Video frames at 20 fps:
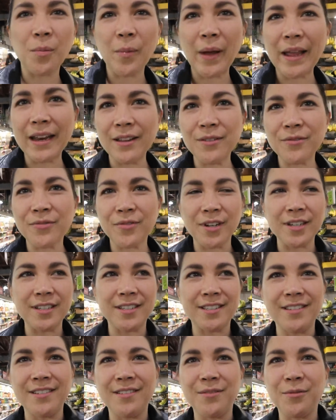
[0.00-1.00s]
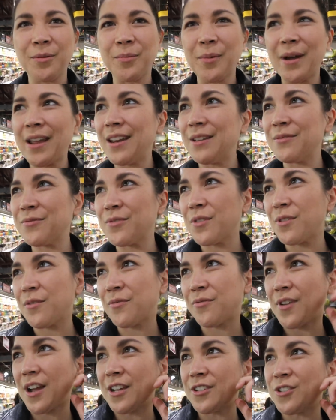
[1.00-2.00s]
we're waiting for the
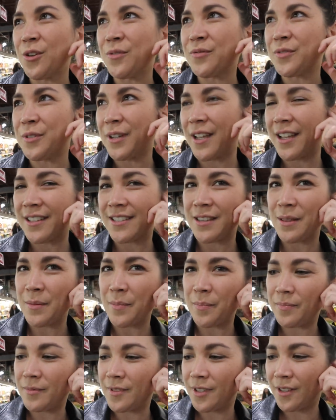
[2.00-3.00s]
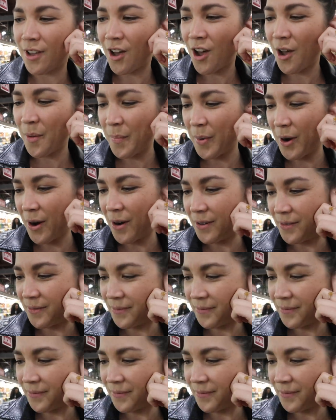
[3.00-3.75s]
fried tofu to get to the hot bar.